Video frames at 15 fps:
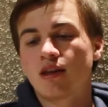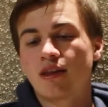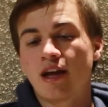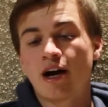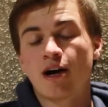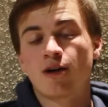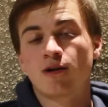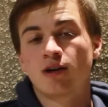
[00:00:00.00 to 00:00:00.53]

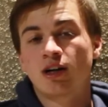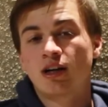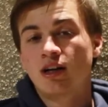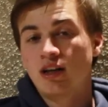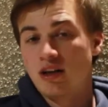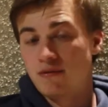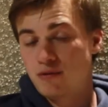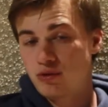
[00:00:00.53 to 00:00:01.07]
Now,
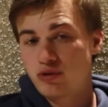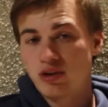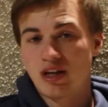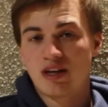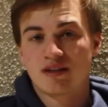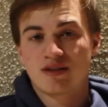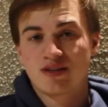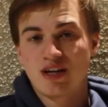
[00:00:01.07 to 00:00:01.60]
if you do
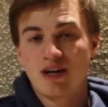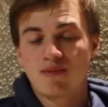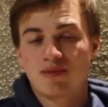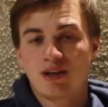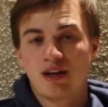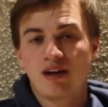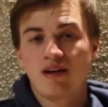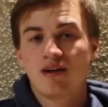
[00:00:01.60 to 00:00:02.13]
that same
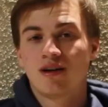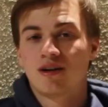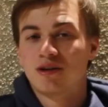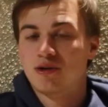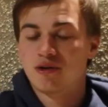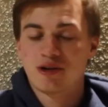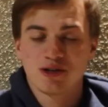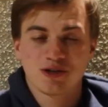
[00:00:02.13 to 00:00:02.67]
thing,
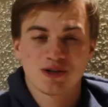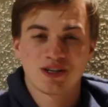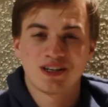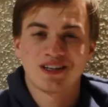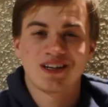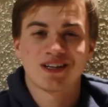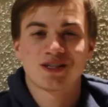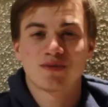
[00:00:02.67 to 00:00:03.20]
you're also
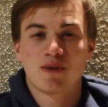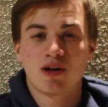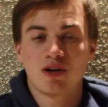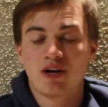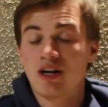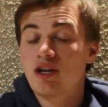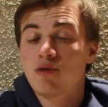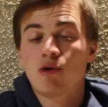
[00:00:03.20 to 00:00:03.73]
going to get smaller
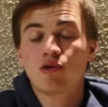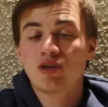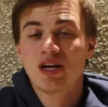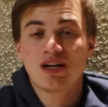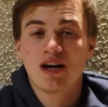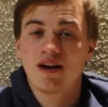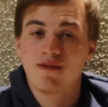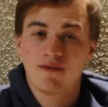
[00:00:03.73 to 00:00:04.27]
and you won't
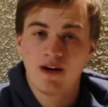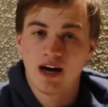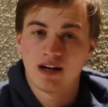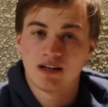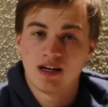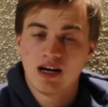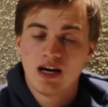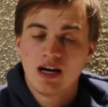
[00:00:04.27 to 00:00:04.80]
gain any
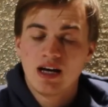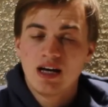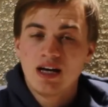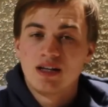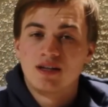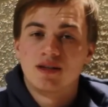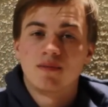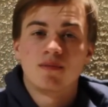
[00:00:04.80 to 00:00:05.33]

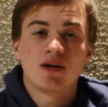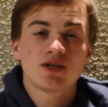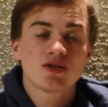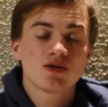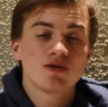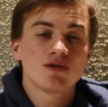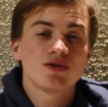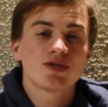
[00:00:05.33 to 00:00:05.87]
fat. The
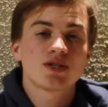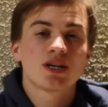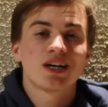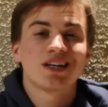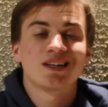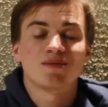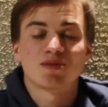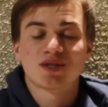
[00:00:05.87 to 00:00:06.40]
muscles
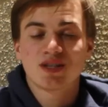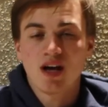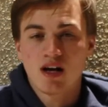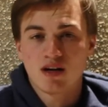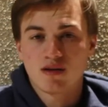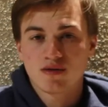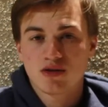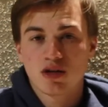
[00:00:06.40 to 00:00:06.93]

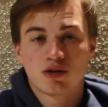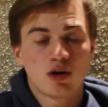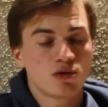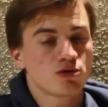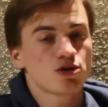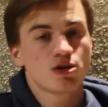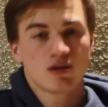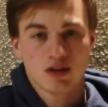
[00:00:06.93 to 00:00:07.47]
themselves
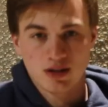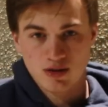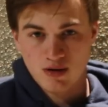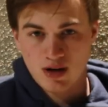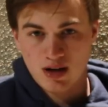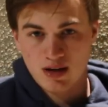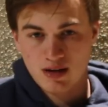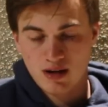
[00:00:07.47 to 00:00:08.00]
don't turn into
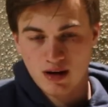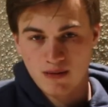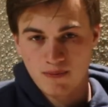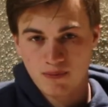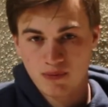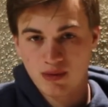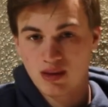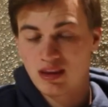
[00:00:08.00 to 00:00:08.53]
anything.
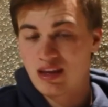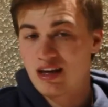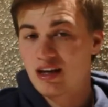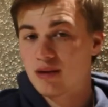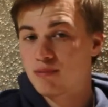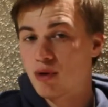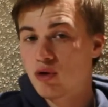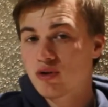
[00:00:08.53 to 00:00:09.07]
They
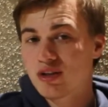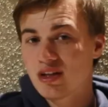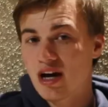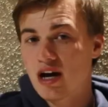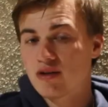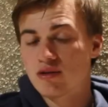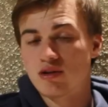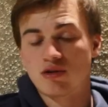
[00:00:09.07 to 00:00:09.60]
get broken
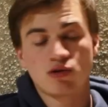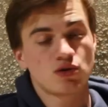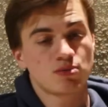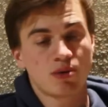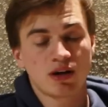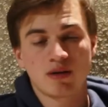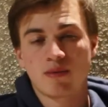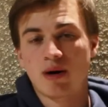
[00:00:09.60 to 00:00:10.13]
down and used
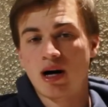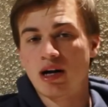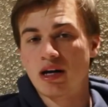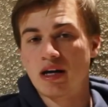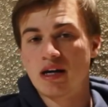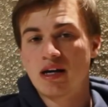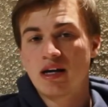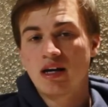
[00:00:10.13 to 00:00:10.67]
by the body.